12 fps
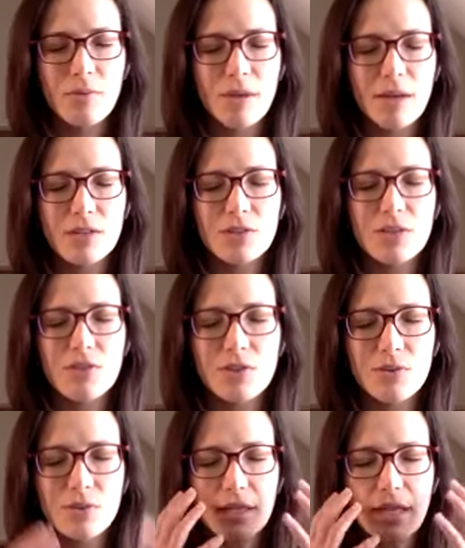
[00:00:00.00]
Remind yourself
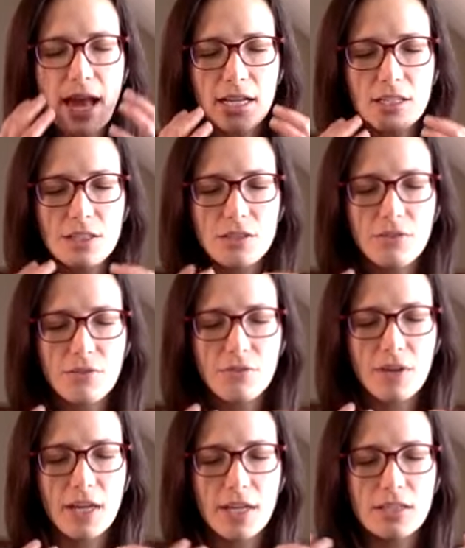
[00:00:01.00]
to relax your
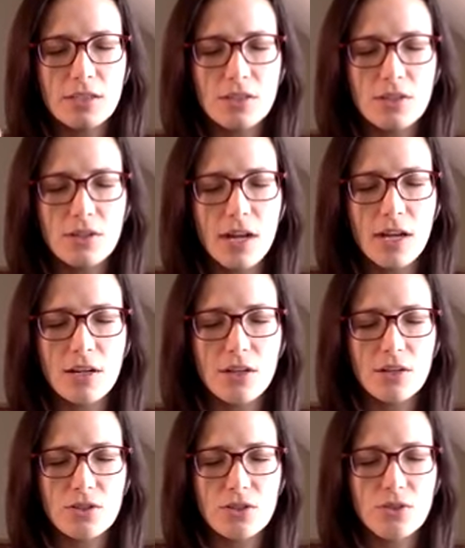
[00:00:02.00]
face, your neck,
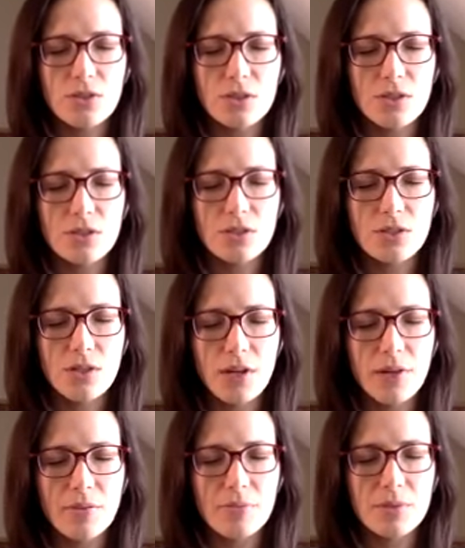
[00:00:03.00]
your shoulders, your
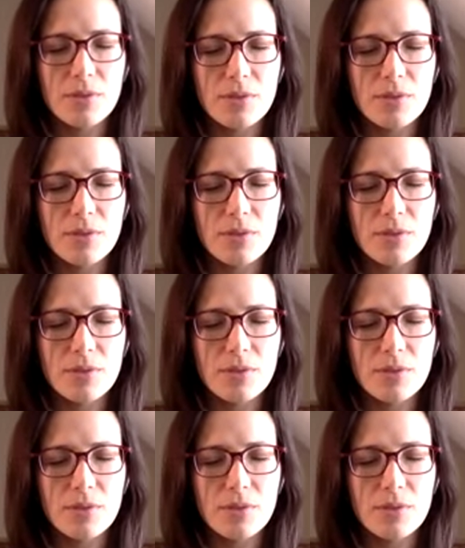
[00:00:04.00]
hips.